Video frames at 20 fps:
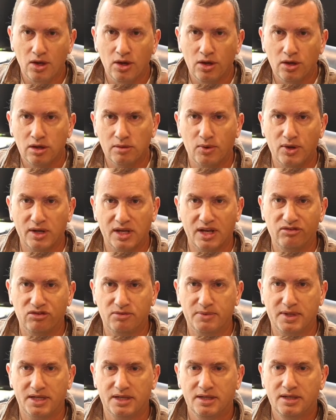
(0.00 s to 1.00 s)
Good morning,
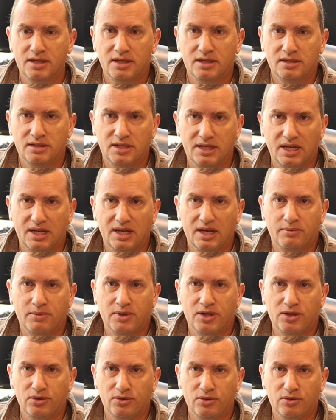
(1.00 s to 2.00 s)
everybody. Today I'm
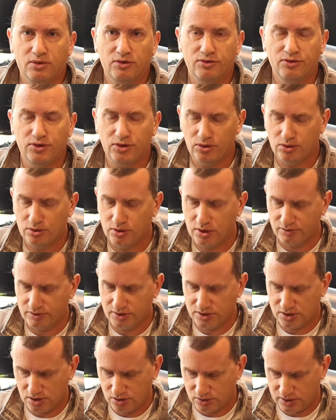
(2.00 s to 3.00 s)
going to do a review of the
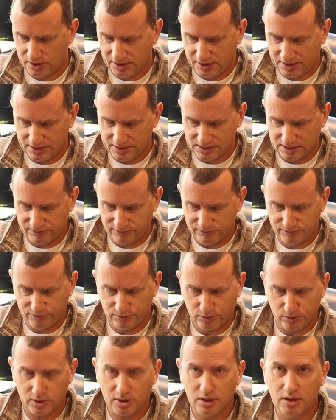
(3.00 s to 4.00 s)
Sony A7
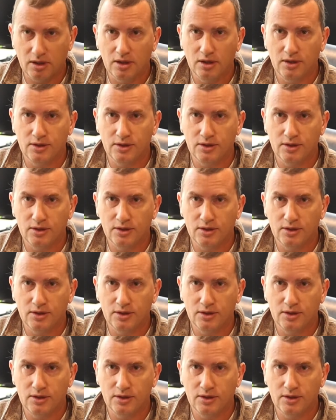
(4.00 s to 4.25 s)
IV.